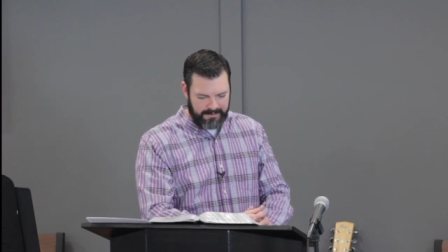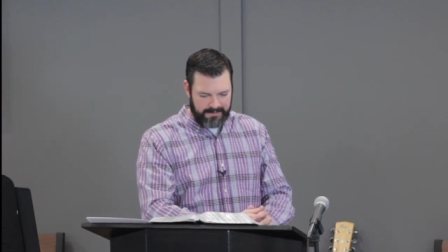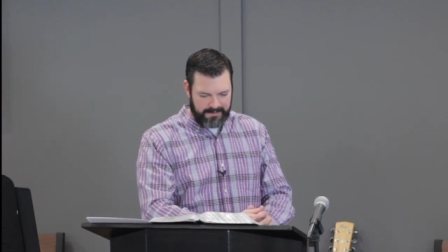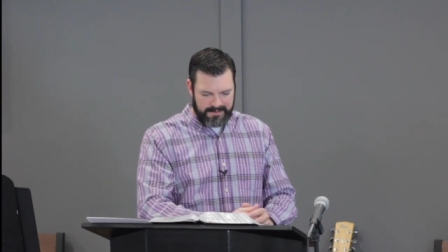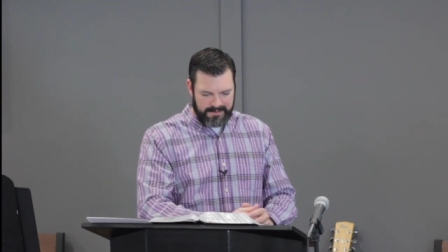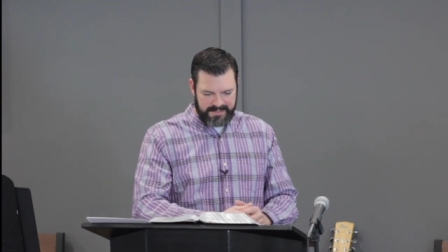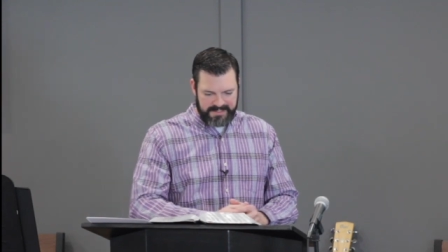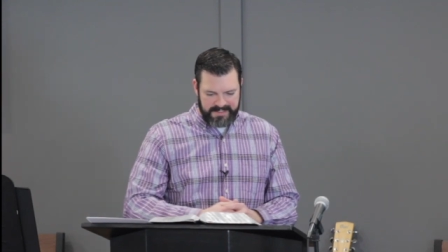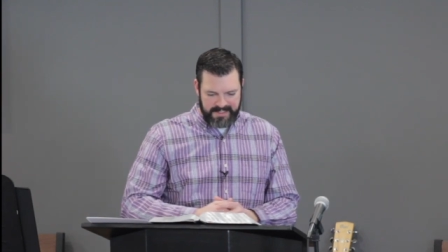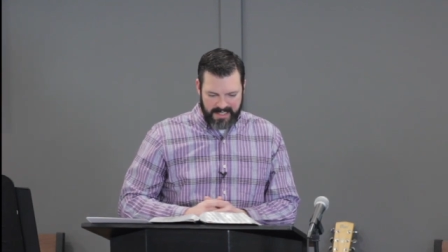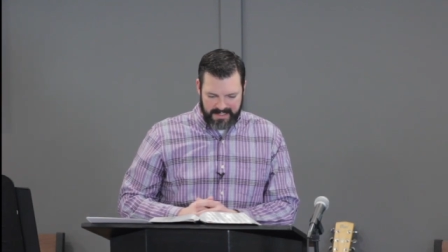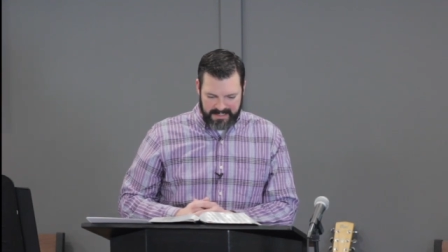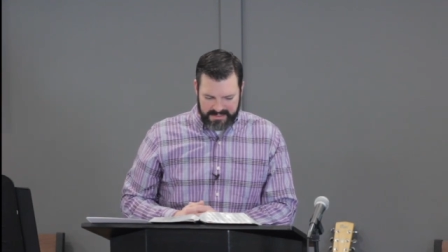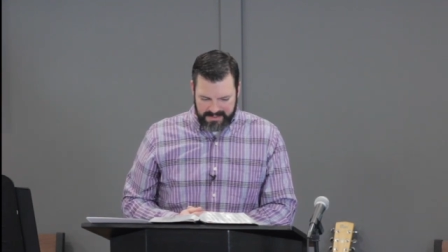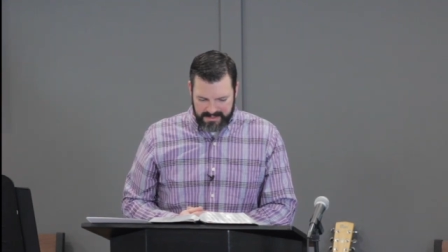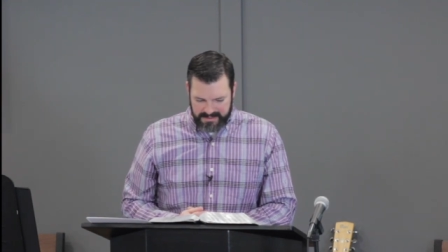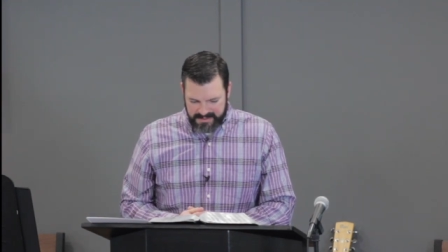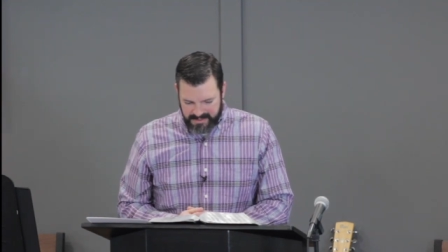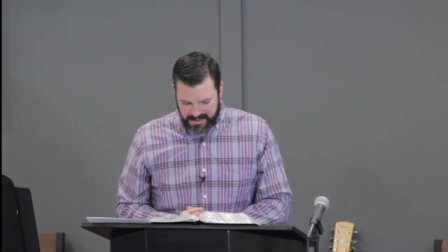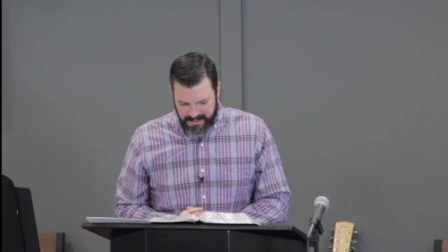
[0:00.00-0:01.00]
This text
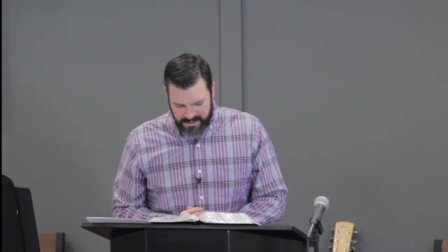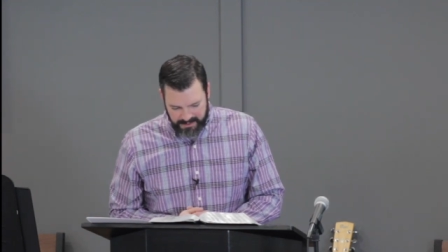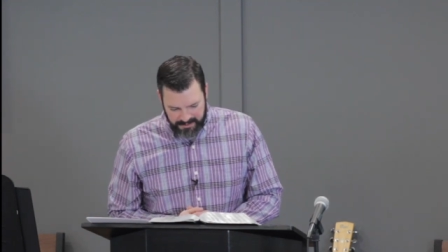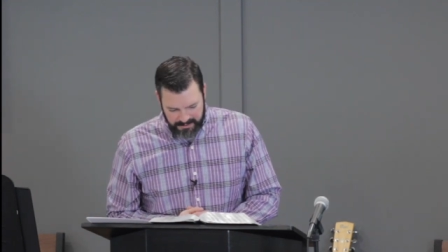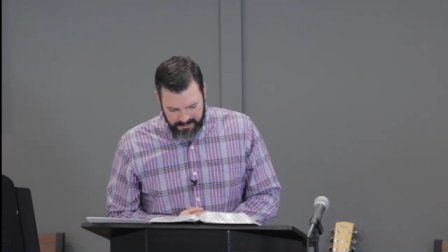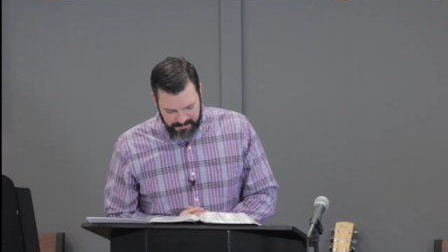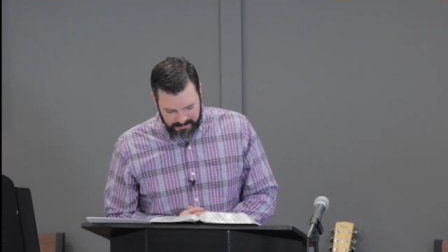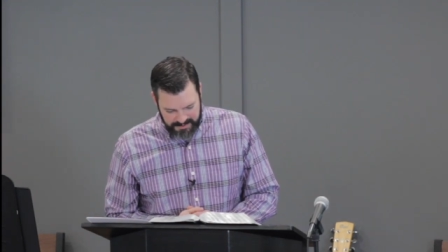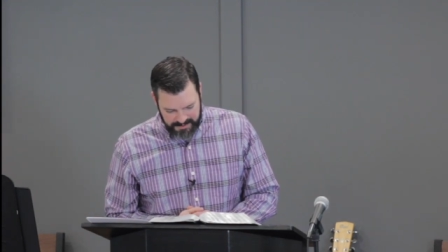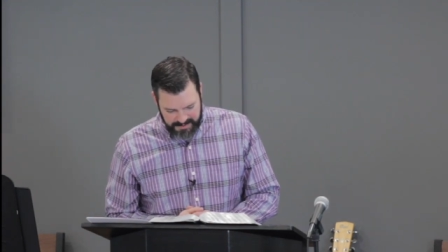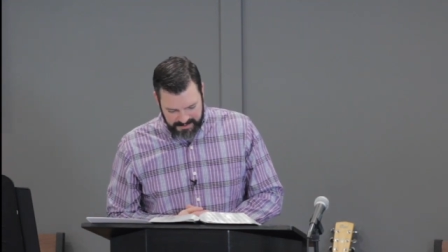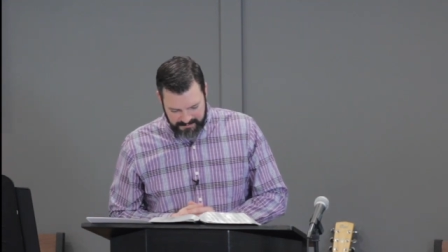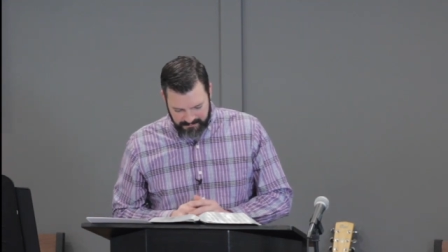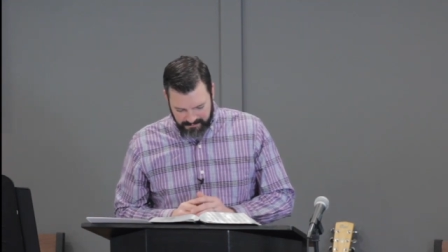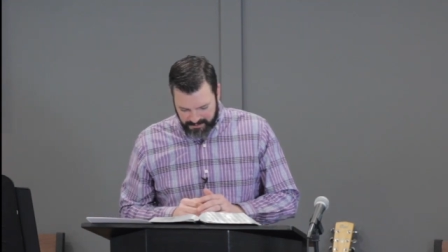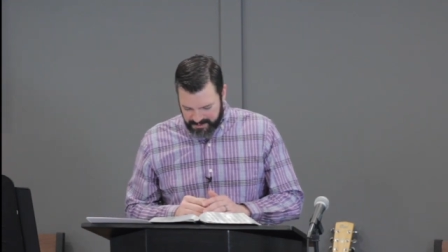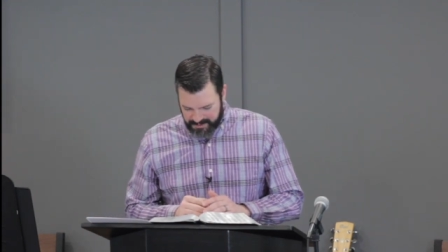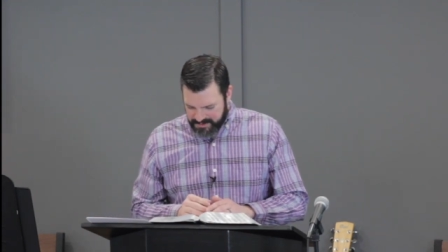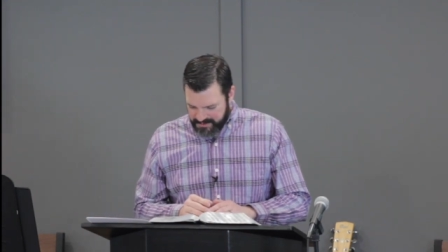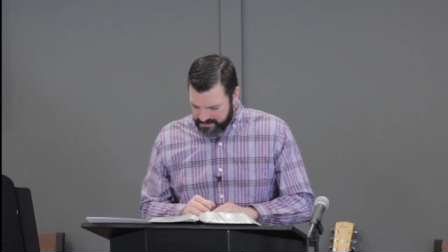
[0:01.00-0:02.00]
continues,
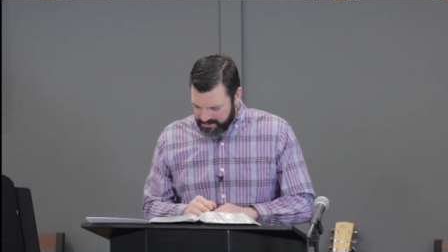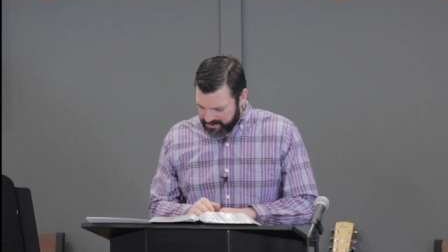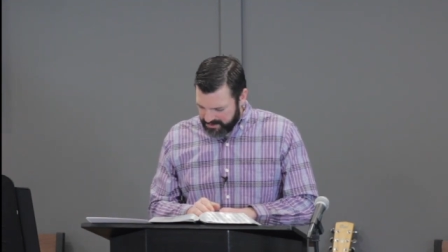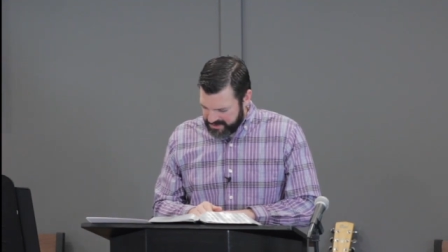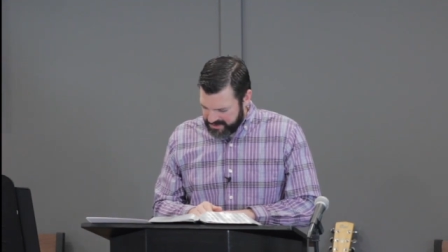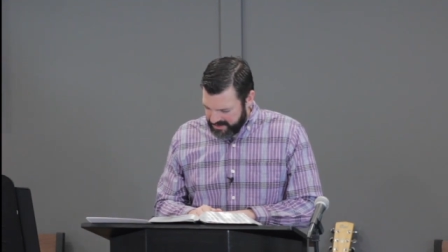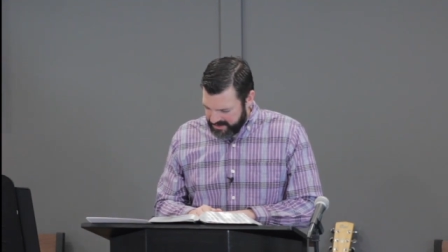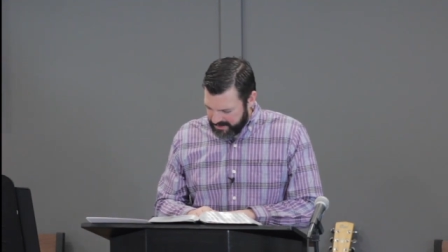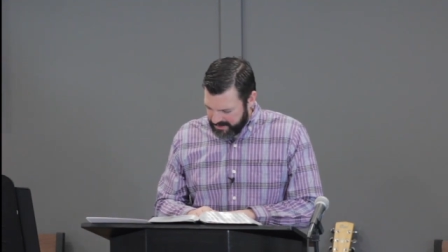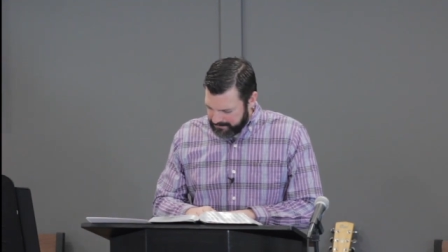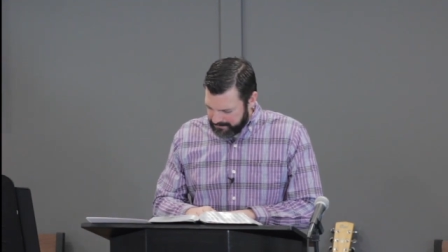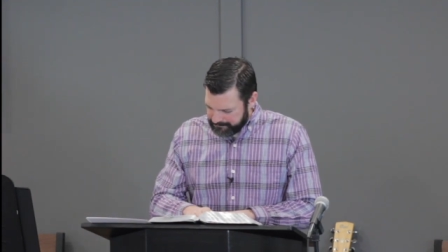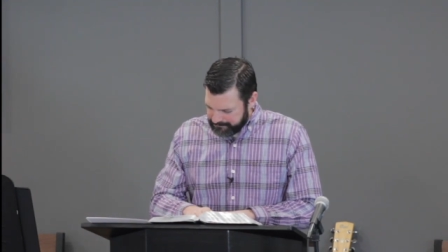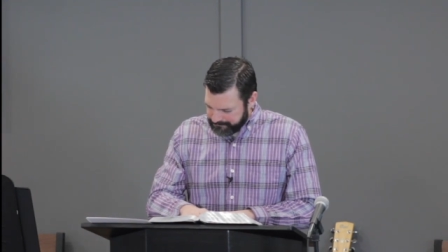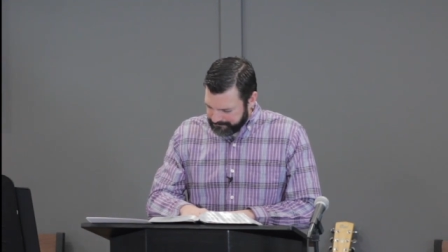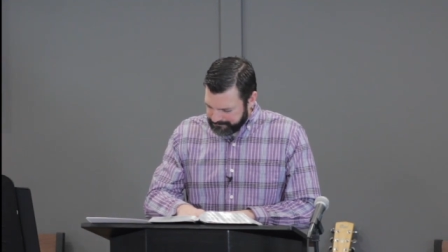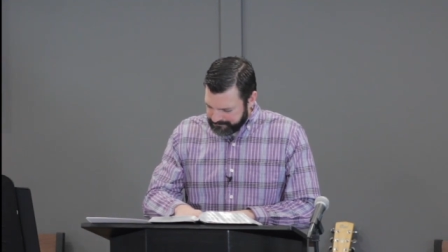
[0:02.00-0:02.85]
verse 13,